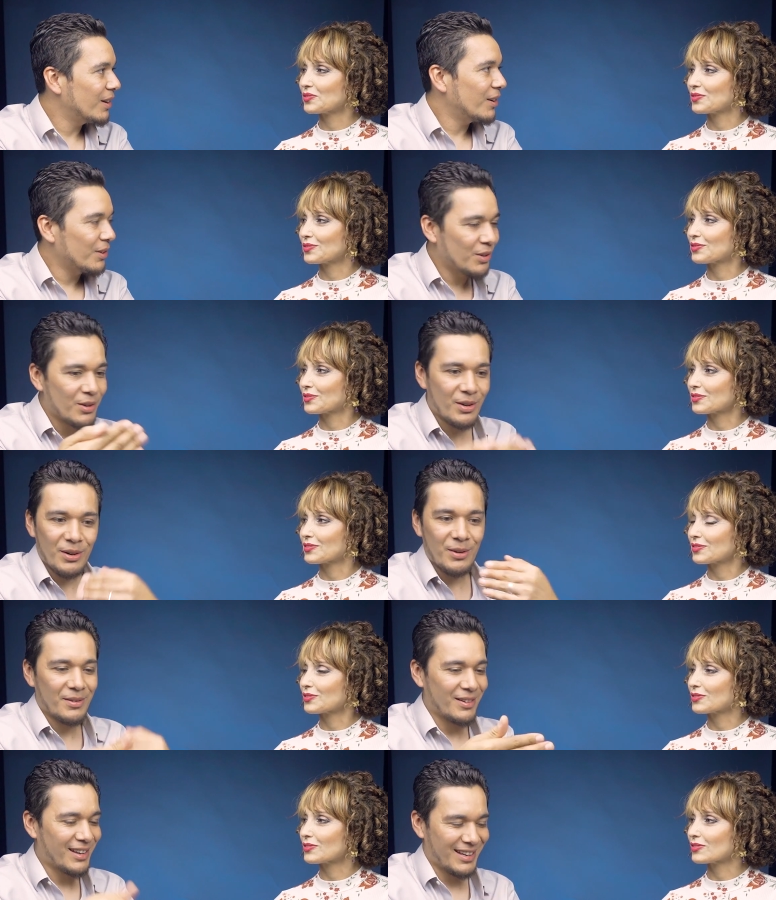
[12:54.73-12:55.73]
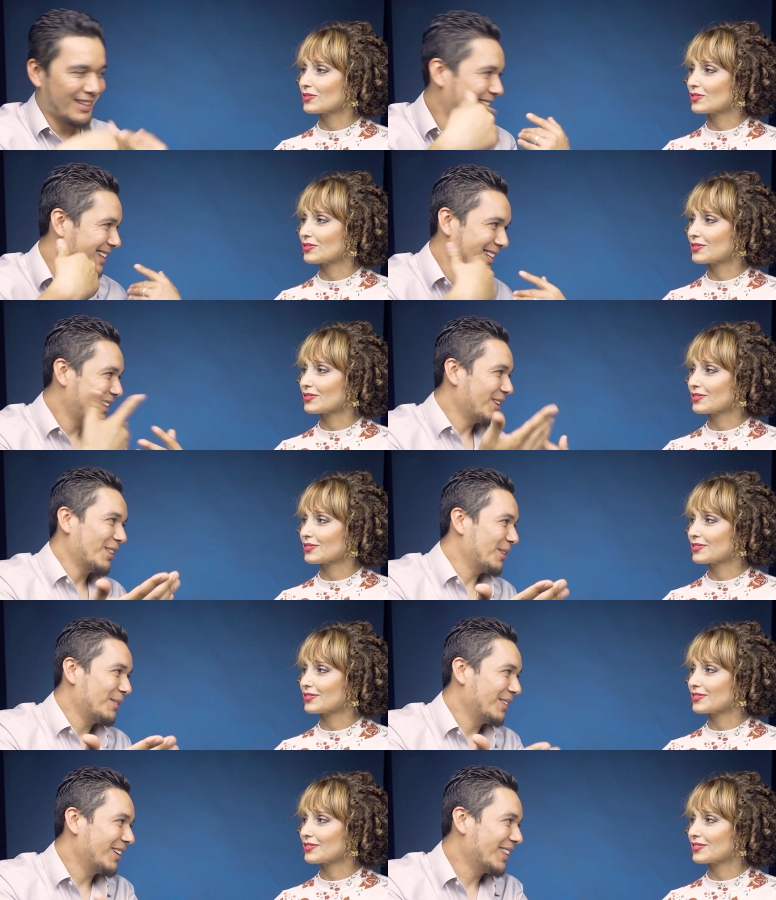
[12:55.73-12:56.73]
Speaker 1: your on your I, not the,
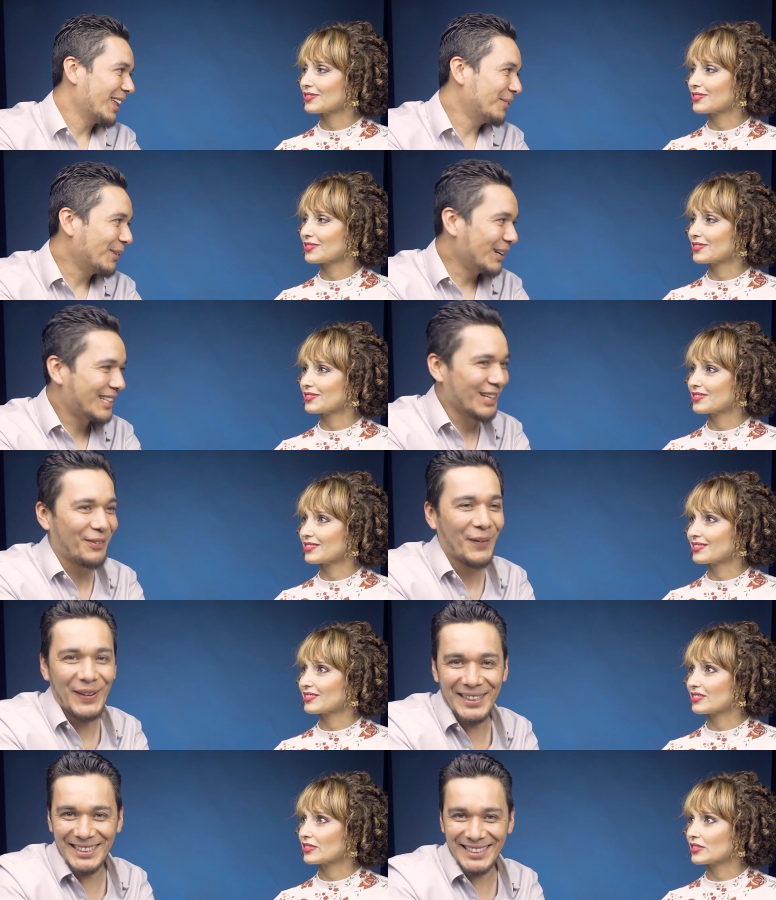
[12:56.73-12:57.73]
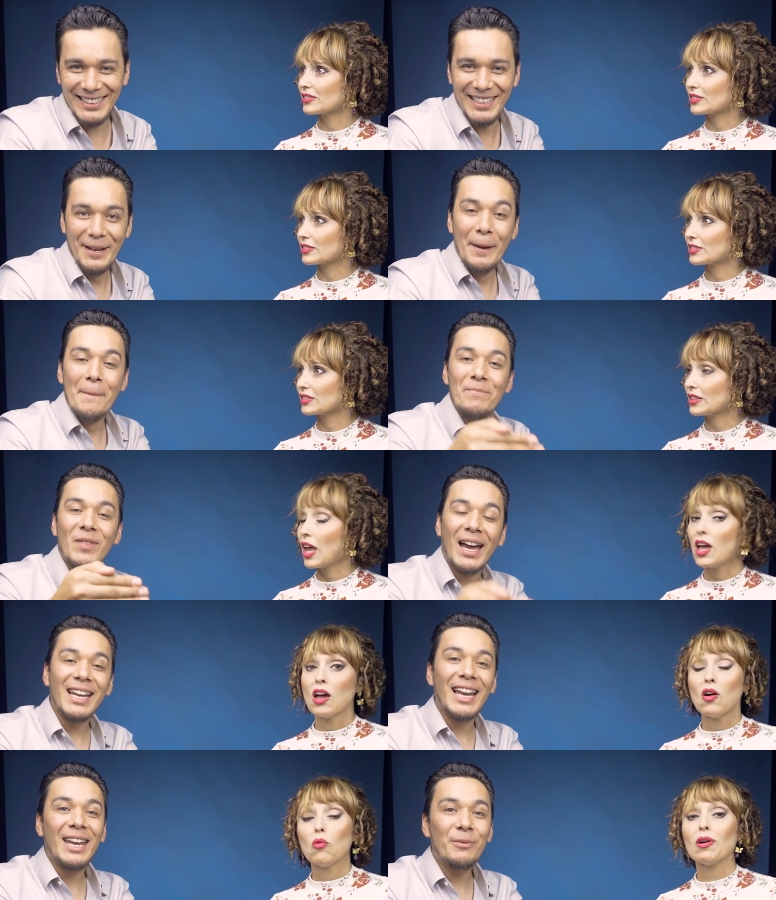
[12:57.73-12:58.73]
not that voice, of course.
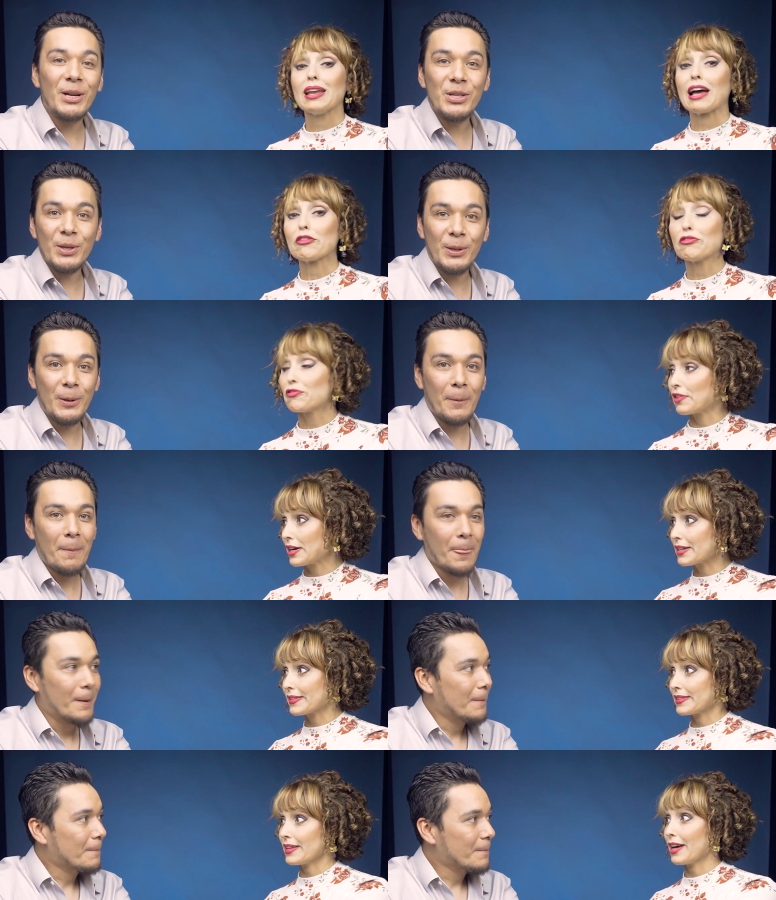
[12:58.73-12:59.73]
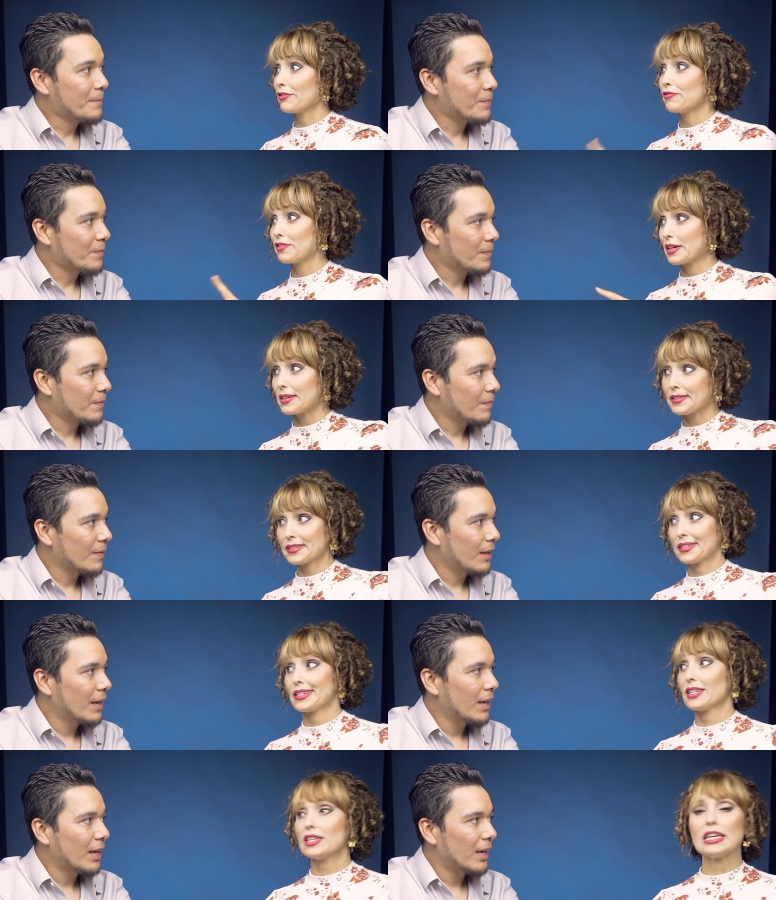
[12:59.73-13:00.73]
I
Speaker 2: like well, what you do." Well, at first, at first,
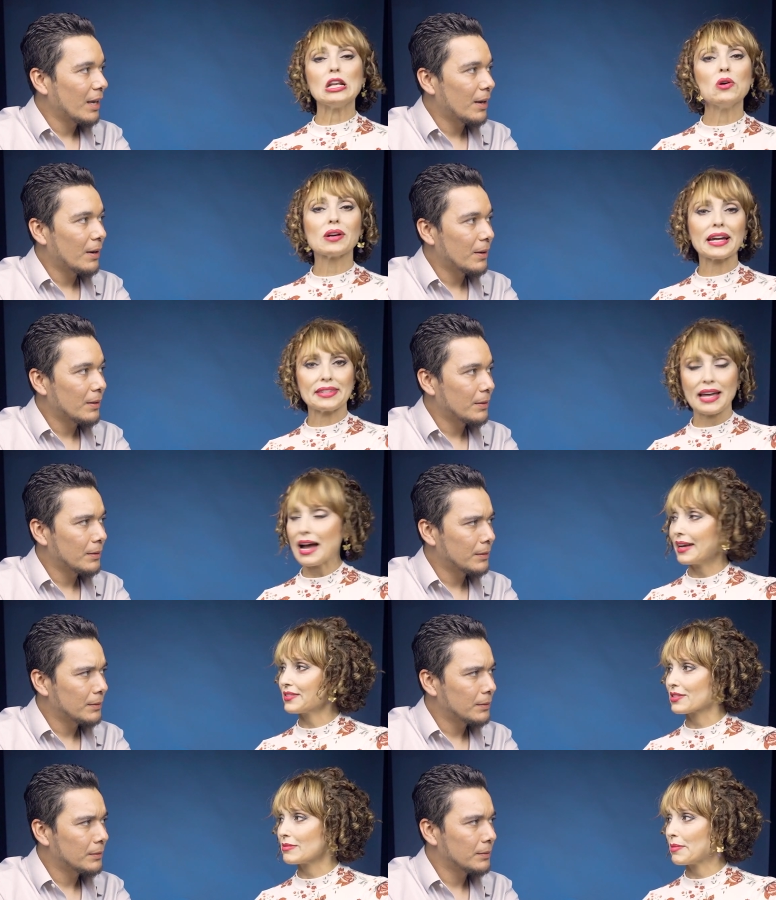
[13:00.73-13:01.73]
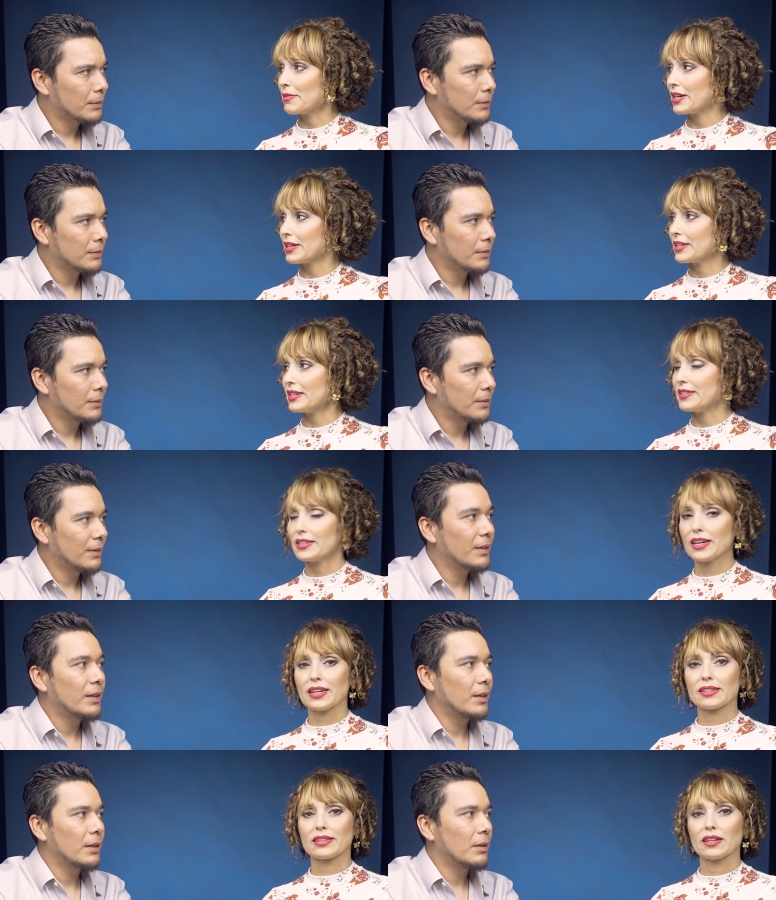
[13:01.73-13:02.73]
he looked at us. Remember, he
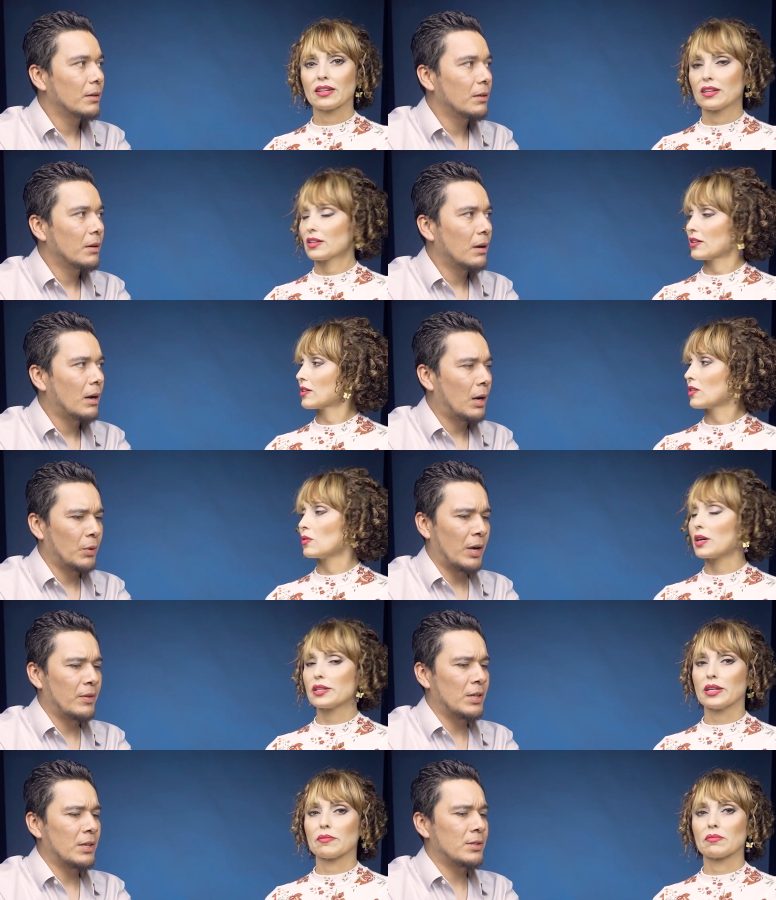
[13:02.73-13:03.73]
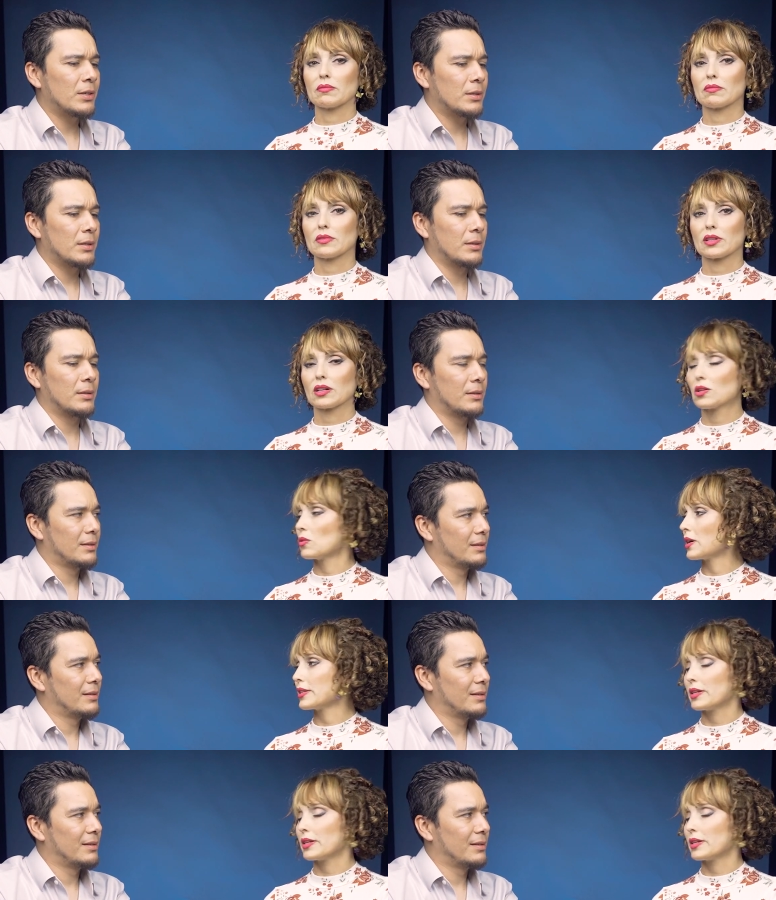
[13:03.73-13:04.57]
says, "Are we having dancers? Who are